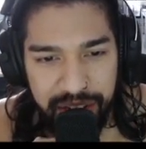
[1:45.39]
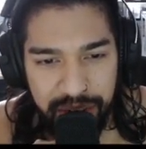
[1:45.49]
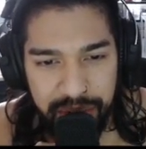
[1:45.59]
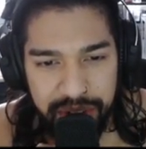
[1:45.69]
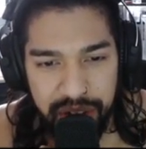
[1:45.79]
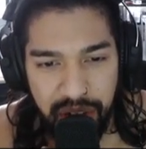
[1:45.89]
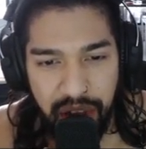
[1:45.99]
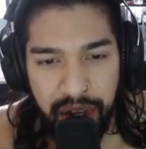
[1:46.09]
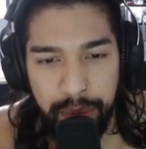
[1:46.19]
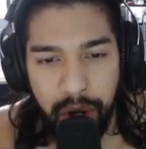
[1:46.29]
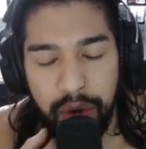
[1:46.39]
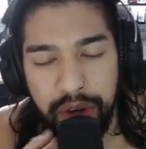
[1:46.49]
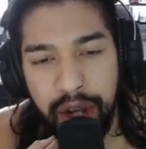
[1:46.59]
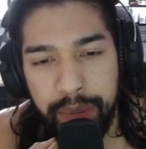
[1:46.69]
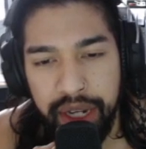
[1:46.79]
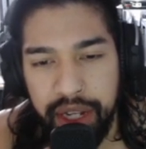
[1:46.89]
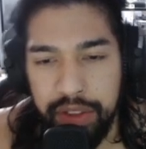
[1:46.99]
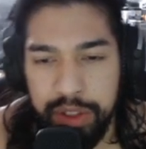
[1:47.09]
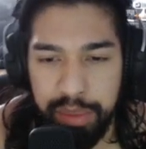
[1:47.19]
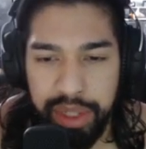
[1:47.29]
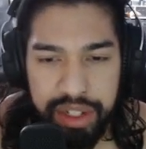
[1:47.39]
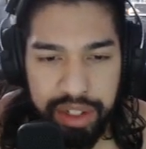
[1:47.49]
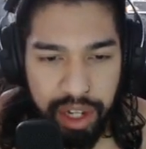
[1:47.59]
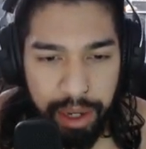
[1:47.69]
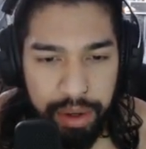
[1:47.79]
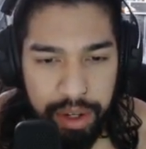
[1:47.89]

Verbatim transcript: use non. Oh, non Mega Illusion Plates. Okay.